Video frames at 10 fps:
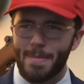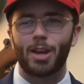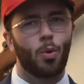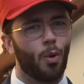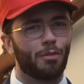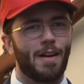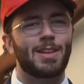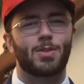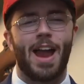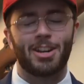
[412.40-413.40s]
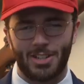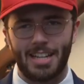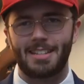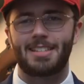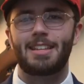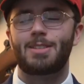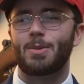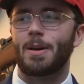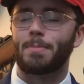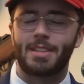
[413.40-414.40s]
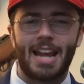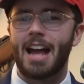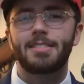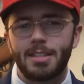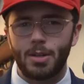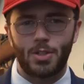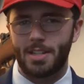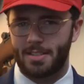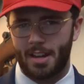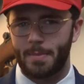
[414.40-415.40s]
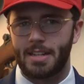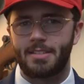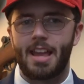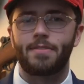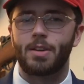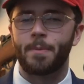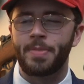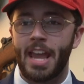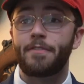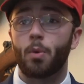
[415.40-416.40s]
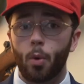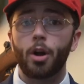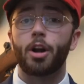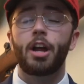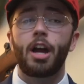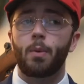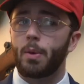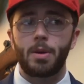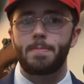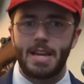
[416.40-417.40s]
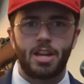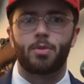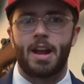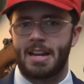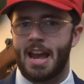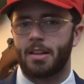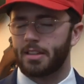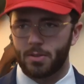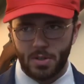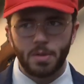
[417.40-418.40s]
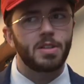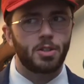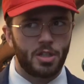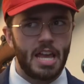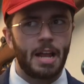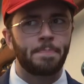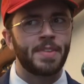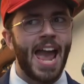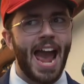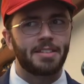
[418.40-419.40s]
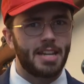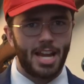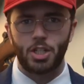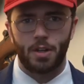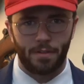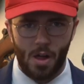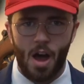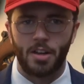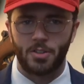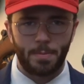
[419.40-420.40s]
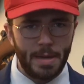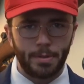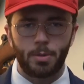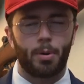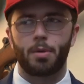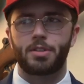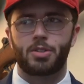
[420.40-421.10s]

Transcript: and my cool friends are actually going to see to it. But the Constitution isn't coming to save you. If it were, we wouldn't be here right now. Like, there's no such thing as a nation of laws. The people who pull the